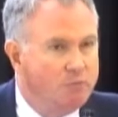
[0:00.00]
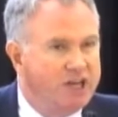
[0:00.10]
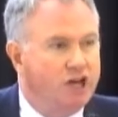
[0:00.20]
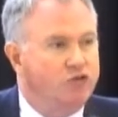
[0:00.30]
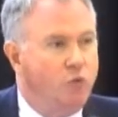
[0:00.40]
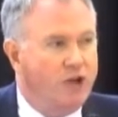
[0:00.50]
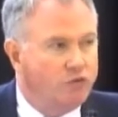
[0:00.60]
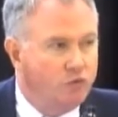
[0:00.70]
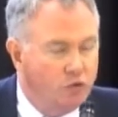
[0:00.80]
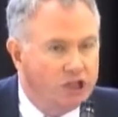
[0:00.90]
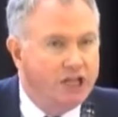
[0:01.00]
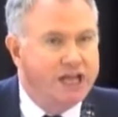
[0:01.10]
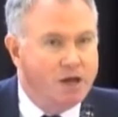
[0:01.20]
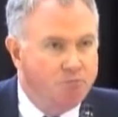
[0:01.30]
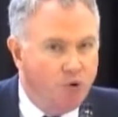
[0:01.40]
Because what's
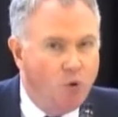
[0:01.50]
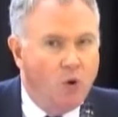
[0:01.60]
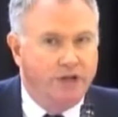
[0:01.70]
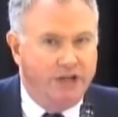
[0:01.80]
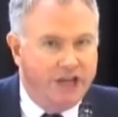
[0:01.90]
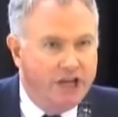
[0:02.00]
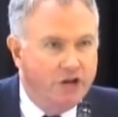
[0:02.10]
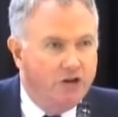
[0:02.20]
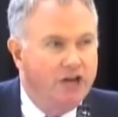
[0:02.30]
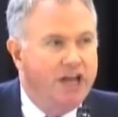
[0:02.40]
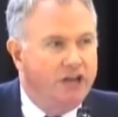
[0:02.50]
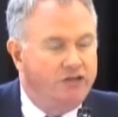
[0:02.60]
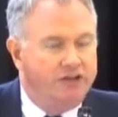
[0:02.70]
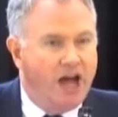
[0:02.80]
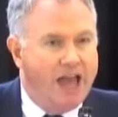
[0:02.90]
really important here
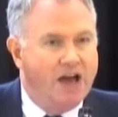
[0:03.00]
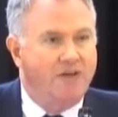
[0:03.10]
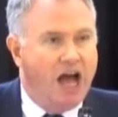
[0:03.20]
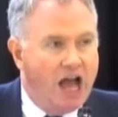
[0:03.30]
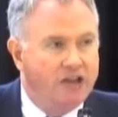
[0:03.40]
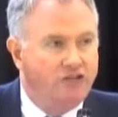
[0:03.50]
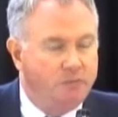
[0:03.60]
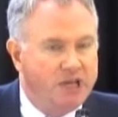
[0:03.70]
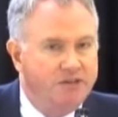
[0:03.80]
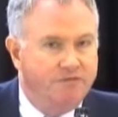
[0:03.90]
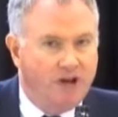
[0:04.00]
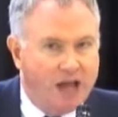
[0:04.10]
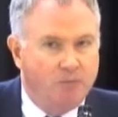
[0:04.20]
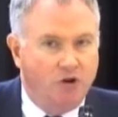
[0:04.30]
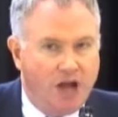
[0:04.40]
is to have high-speed
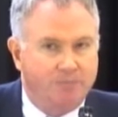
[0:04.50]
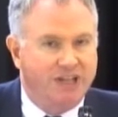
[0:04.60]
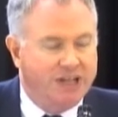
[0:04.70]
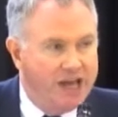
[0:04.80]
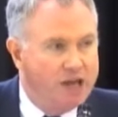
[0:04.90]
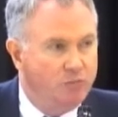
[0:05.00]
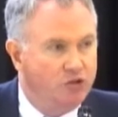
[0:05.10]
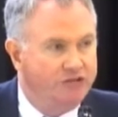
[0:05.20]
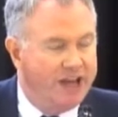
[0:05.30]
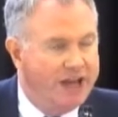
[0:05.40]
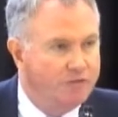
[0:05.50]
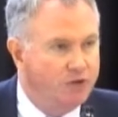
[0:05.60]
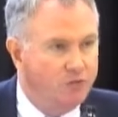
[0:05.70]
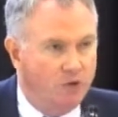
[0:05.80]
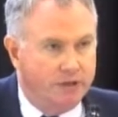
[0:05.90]
fiber optic cable to
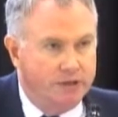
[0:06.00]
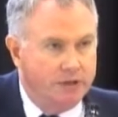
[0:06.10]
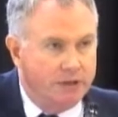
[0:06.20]
everyone.